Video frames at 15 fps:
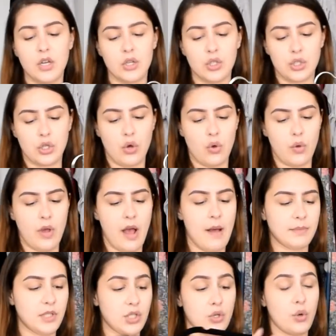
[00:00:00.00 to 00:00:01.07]
So
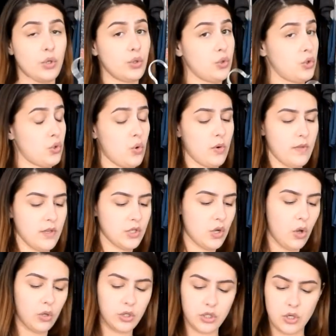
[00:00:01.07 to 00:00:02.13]
I'm just going to store this
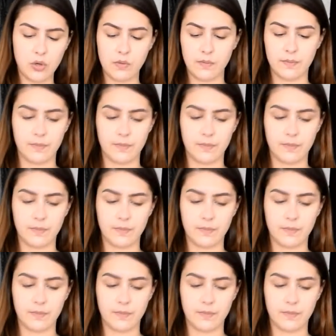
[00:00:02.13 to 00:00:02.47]
also.